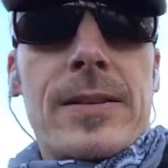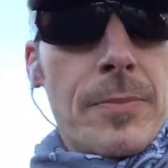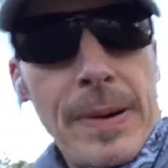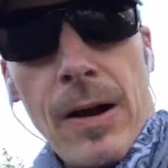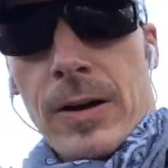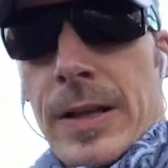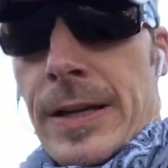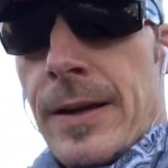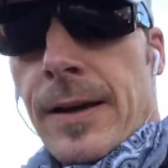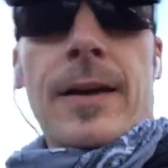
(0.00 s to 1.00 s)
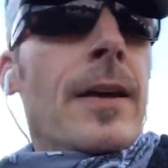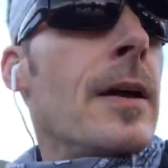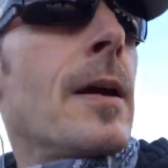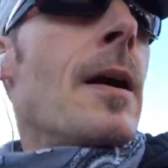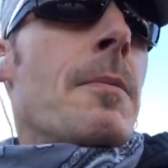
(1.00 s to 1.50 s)
the power clean.
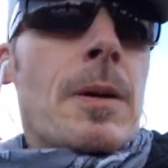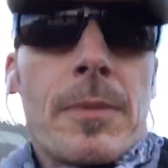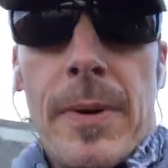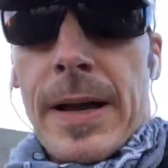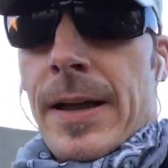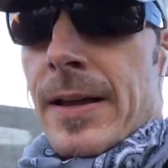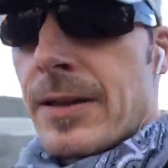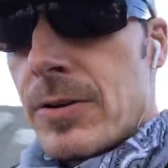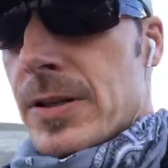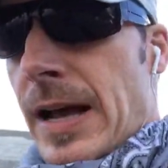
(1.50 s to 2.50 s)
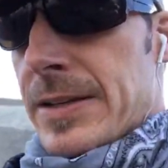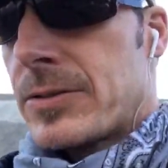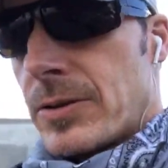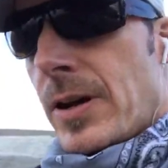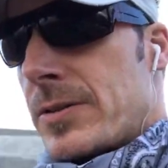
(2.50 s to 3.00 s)
Remember my coach in high school,
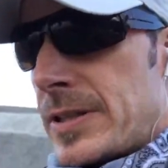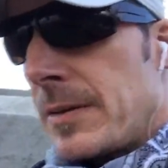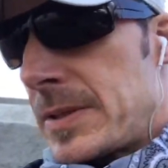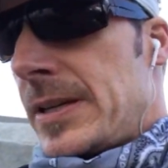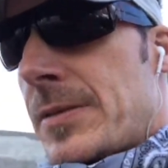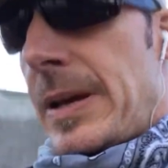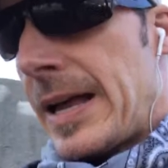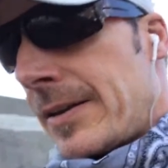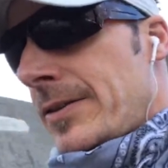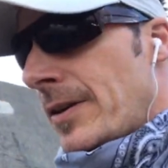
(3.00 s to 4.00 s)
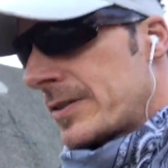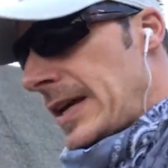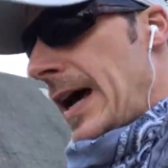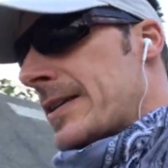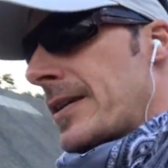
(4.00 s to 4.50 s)
Coach Zim, teaching me how to do those
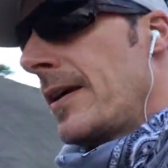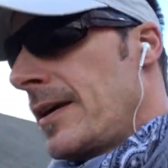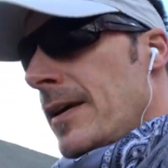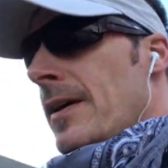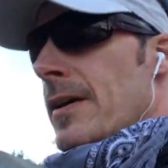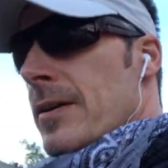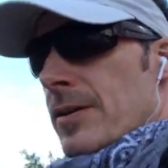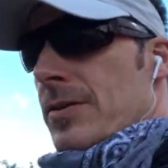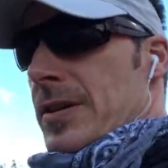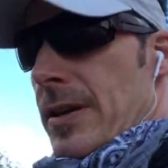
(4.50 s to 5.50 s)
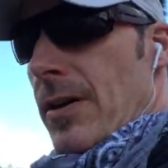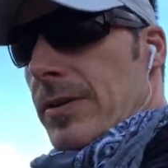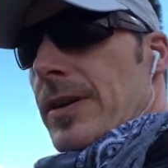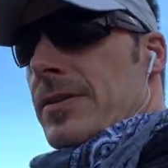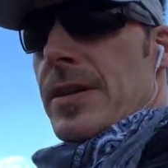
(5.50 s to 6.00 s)
guys years
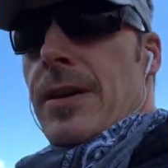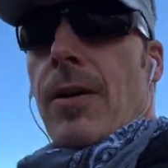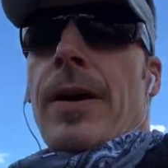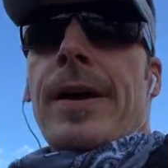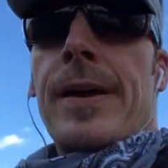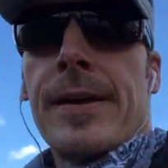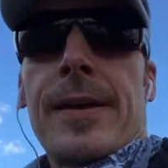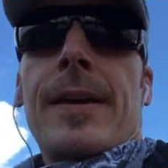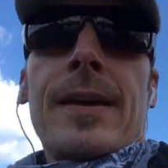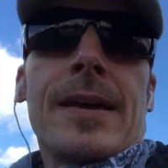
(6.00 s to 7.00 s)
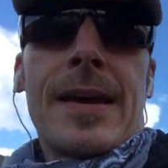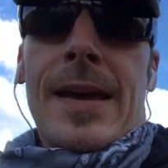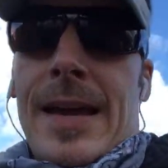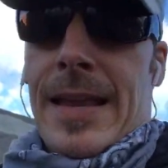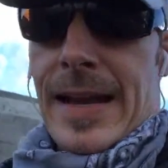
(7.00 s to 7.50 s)
ago.
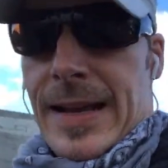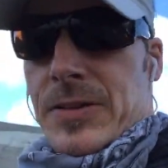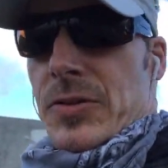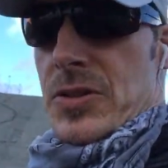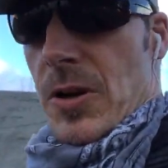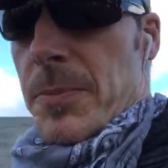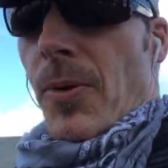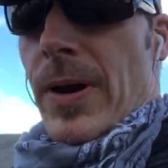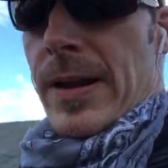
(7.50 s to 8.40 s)
And I got to a certain point,